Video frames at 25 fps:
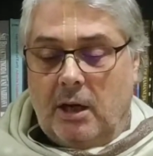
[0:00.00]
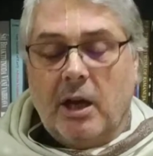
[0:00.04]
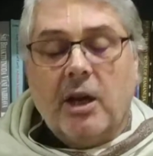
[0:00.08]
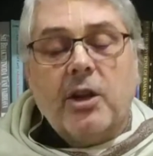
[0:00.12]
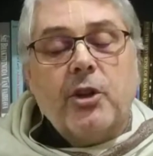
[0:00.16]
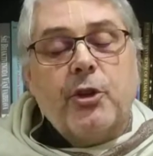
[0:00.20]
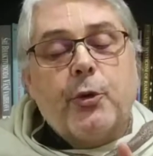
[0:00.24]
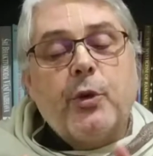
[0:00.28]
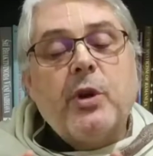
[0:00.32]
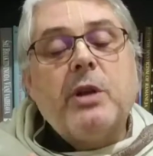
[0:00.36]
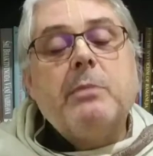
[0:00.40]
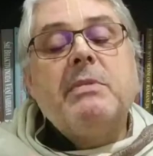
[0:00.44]

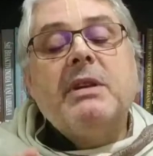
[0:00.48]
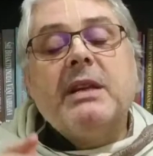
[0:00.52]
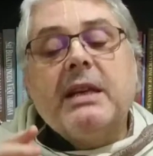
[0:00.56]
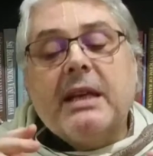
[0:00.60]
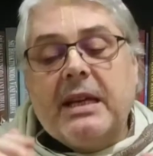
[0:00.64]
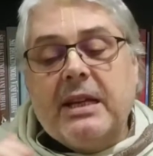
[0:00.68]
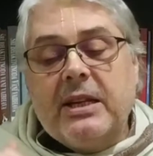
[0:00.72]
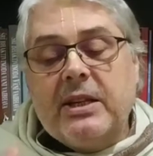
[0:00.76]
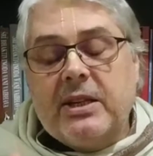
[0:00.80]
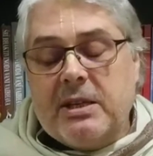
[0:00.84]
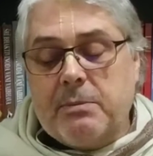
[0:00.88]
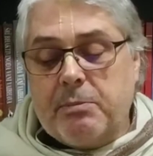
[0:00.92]
dreaming
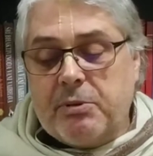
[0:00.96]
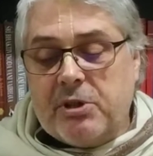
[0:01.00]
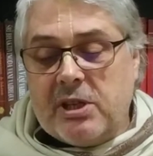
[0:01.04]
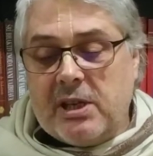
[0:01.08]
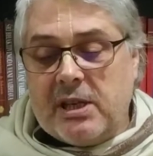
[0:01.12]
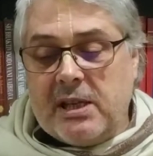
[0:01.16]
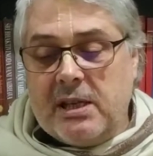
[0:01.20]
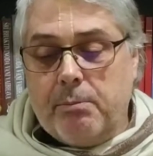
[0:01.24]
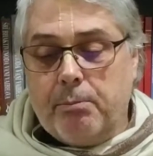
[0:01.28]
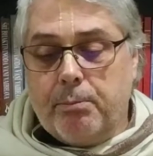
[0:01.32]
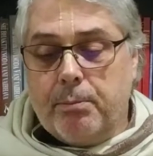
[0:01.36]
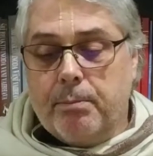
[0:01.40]
and deep
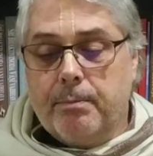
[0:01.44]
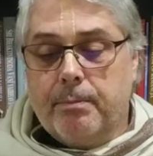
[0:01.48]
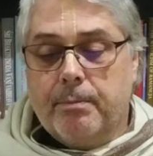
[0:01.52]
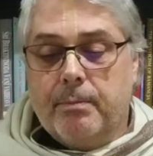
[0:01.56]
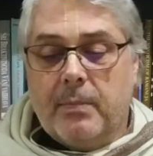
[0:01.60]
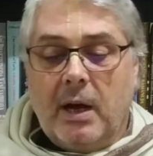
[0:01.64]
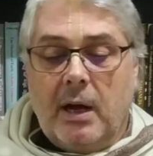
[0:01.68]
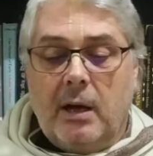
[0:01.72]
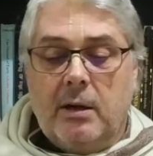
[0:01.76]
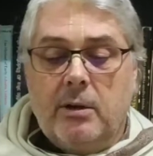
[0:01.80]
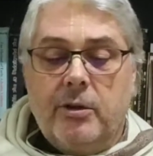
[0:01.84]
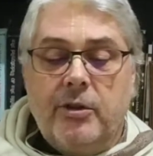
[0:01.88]
sleep,
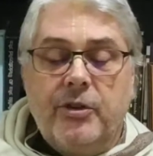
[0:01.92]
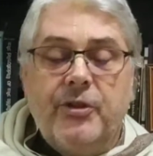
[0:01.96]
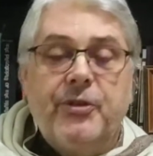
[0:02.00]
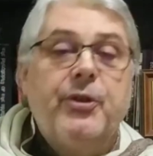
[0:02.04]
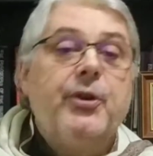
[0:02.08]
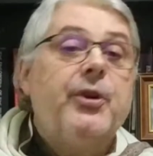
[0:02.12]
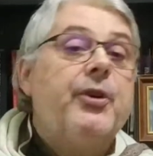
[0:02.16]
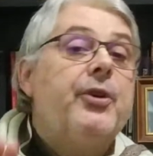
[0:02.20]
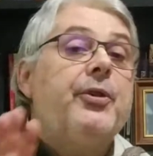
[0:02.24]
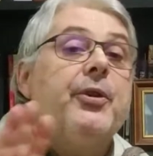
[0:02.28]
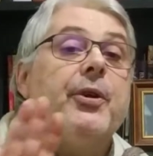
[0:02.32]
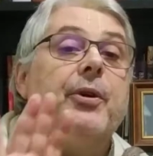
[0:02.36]

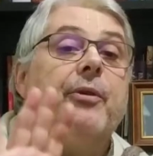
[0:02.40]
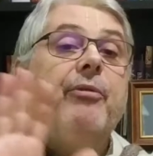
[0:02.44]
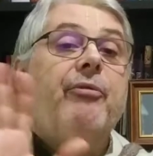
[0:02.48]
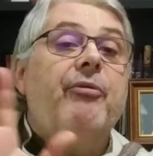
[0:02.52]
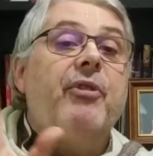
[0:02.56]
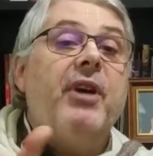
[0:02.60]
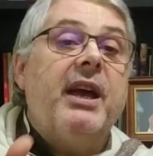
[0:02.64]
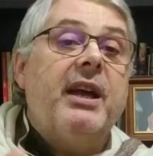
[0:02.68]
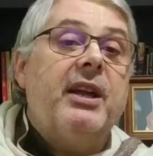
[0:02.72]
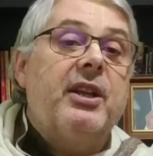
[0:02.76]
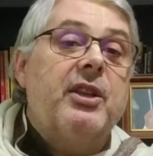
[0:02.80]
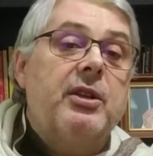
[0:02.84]
don't
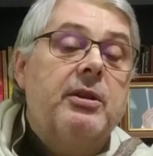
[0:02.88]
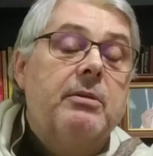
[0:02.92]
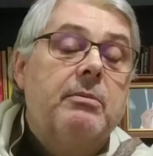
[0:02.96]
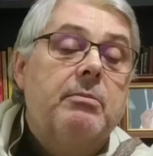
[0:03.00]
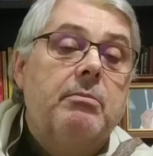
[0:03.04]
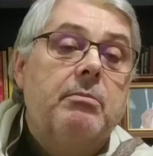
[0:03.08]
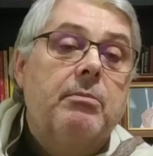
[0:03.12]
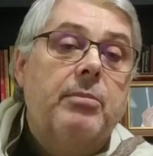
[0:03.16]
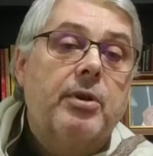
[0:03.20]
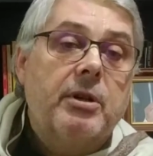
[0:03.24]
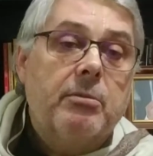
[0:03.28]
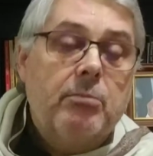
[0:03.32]
affect
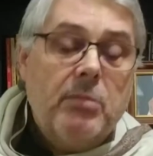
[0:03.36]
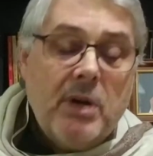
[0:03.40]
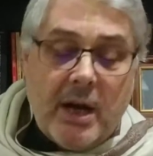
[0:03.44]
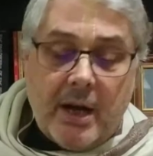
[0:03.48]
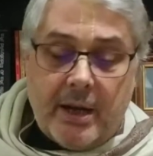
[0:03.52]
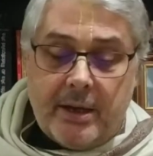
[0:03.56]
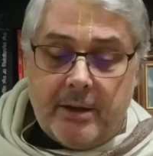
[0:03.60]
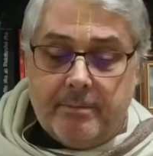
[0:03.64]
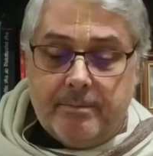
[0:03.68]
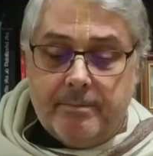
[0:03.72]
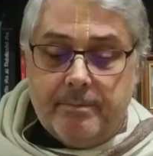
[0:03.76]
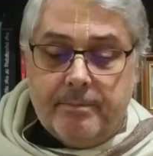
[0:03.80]

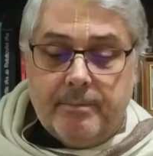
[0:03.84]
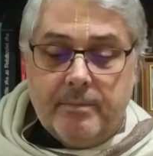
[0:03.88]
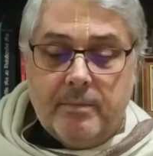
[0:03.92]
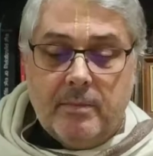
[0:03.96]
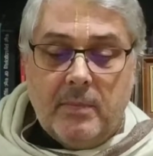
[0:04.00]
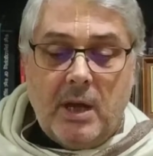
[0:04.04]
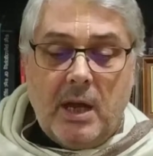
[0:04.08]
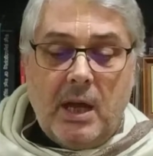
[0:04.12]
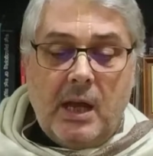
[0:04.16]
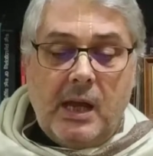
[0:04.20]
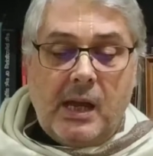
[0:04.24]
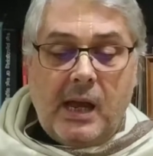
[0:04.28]
Brahman.
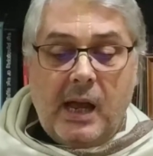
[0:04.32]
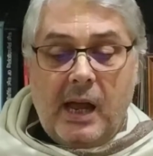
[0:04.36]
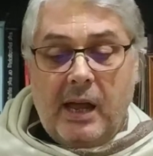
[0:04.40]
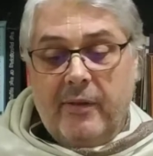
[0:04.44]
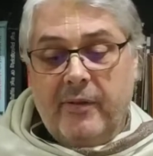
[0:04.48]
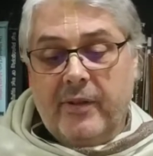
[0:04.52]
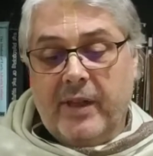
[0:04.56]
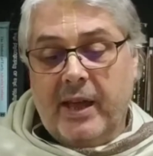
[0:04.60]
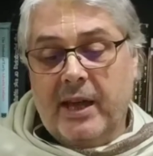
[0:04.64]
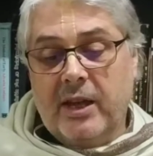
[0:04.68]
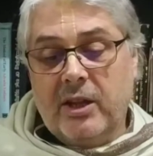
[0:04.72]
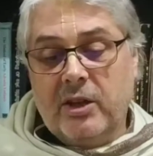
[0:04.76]

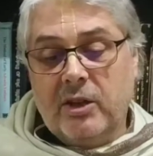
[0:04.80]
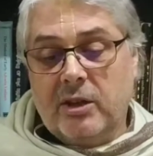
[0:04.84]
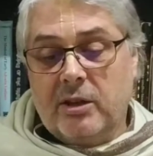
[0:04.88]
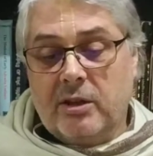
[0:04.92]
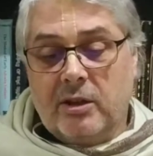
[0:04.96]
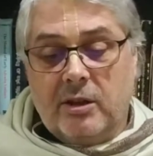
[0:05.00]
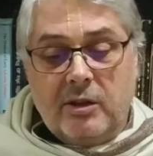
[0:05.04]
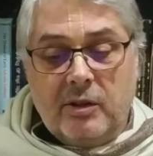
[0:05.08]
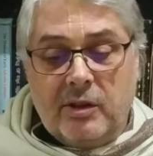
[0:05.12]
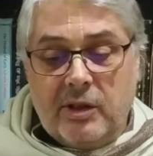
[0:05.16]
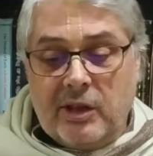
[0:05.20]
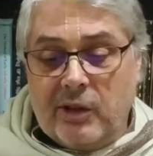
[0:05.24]
And then
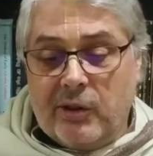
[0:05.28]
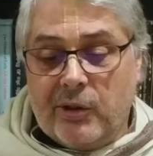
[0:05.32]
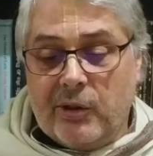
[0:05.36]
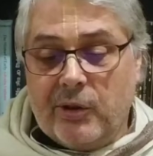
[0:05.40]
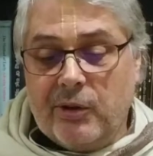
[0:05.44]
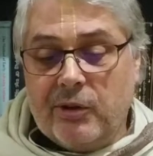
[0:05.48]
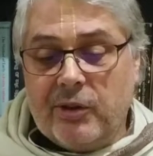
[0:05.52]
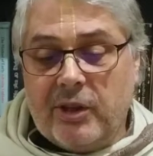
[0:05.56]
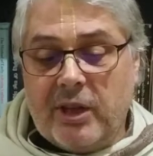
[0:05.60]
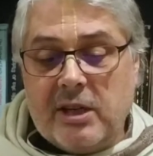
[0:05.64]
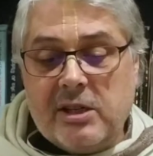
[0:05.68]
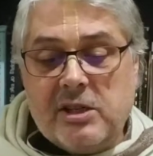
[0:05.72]

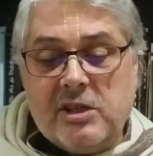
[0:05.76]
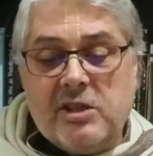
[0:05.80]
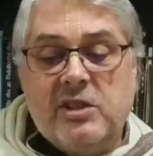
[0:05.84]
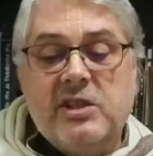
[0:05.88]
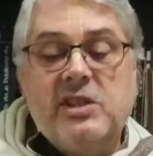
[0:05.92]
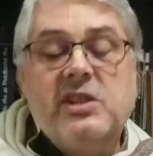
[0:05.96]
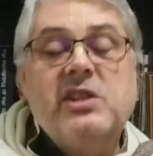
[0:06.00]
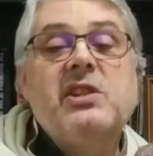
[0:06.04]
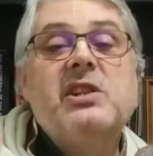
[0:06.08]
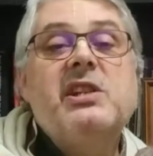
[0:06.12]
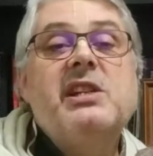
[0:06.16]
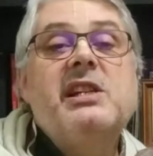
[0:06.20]
neither does
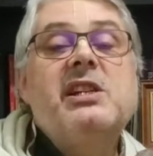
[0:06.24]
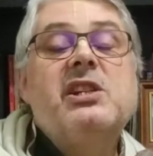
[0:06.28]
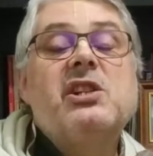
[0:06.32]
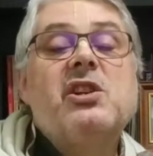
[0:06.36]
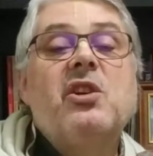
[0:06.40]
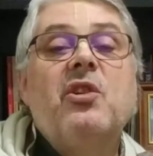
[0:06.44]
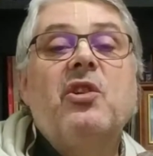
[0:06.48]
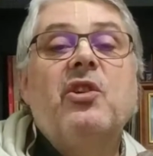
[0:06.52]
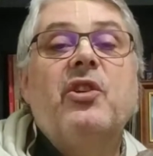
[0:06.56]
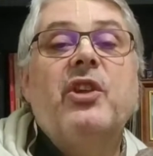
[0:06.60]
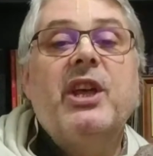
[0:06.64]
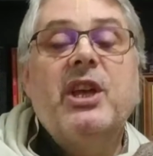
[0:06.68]
disease,
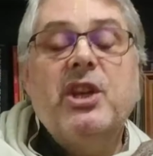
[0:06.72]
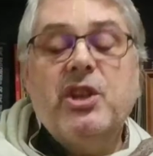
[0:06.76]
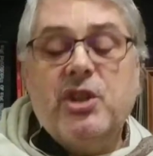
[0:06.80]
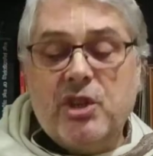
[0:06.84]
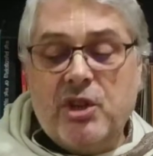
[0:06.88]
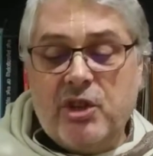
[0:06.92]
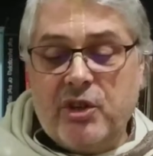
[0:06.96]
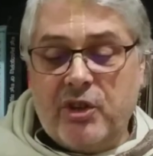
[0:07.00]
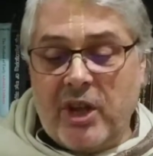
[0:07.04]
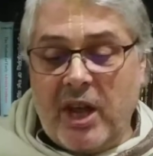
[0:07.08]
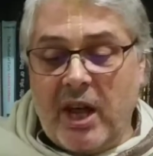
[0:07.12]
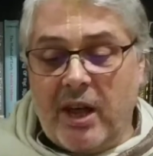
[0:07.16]
old age,
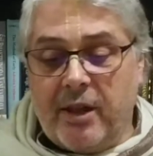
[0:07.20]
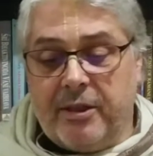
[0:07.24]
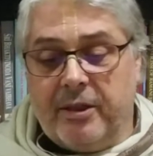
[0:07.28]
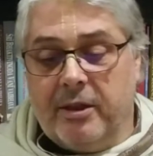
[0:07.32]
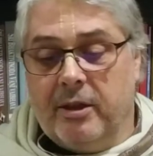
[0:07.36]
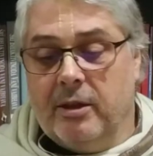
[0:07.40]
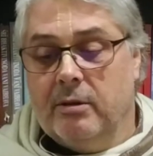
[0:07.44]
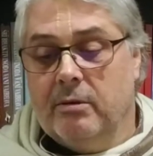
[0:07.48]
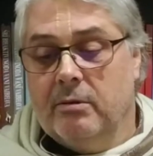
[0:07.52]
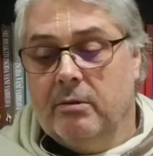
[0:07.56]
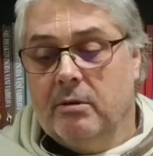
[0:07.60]
and death.